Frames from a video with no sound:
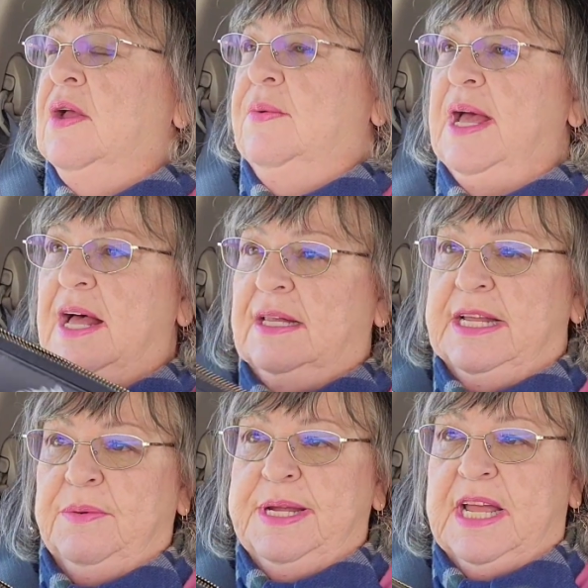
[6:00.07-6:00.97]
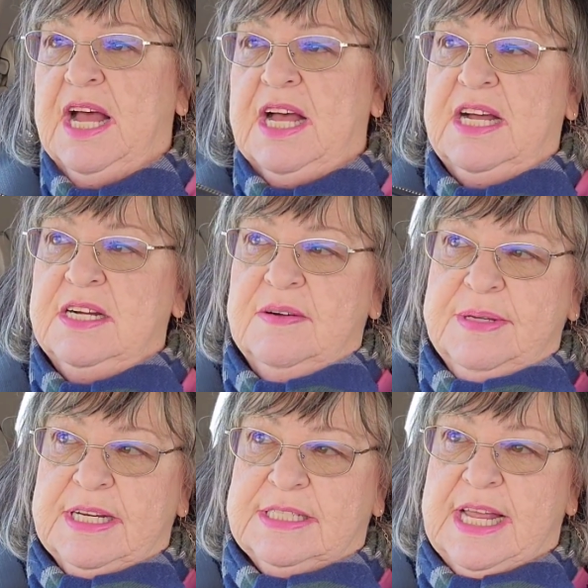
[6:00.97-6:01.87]
Well, here we go.
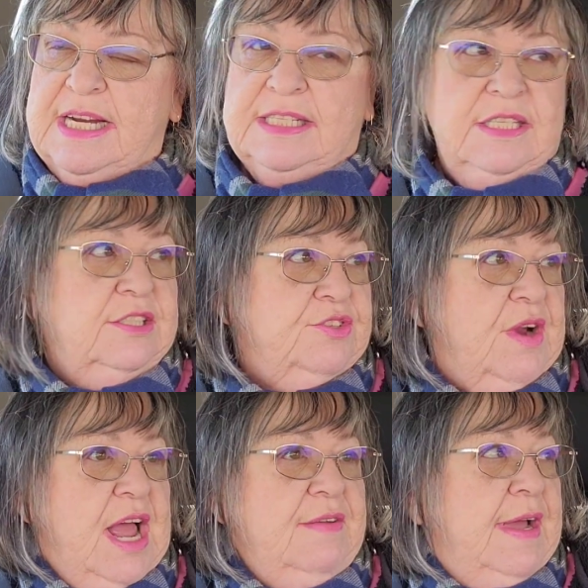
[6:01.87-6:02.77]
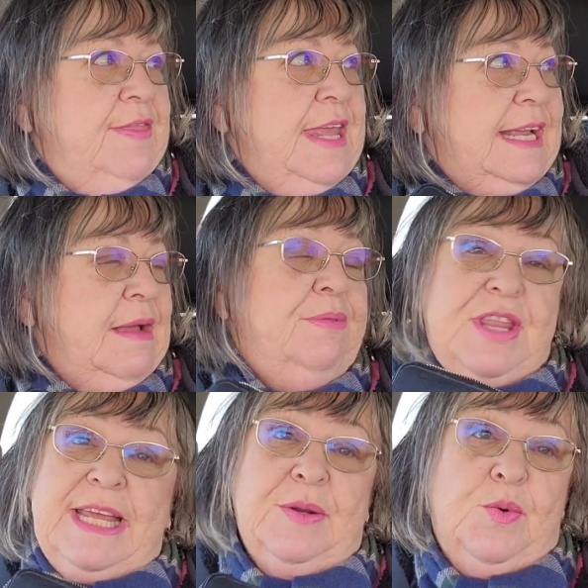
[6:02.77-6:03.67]
I'm gonna take a little drive. I think I'm
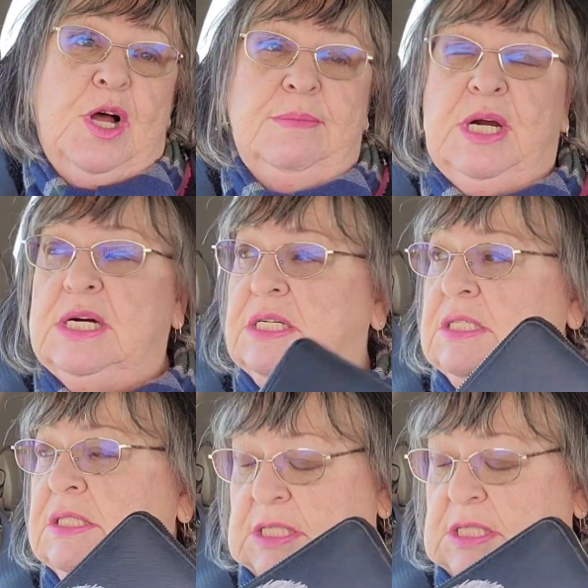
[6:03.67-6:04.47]
thinking Walmart.